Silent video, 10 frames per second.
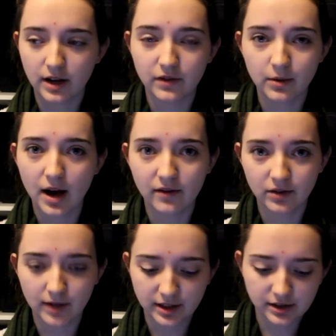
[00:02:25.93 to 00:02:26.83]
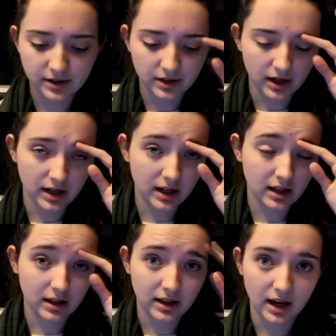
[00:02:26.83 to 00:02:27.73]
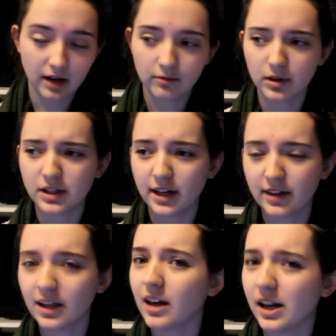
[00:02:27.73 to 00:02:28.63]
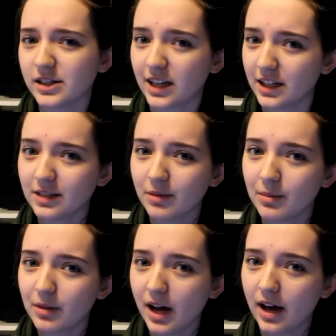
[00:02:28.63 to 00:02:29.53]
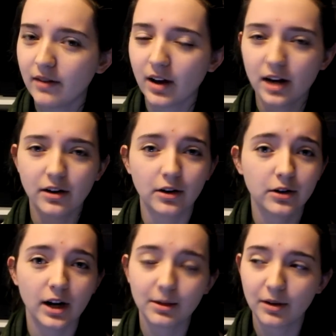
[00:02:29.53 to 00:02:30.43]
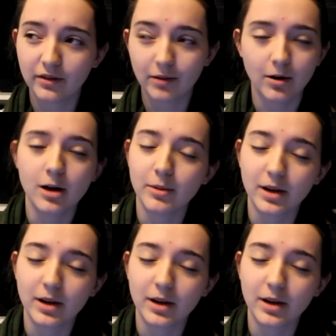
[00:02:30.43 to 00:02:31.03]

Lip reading: if you haven't registered on it yet, which I think education people have, I don't know, correct me if I'm wrong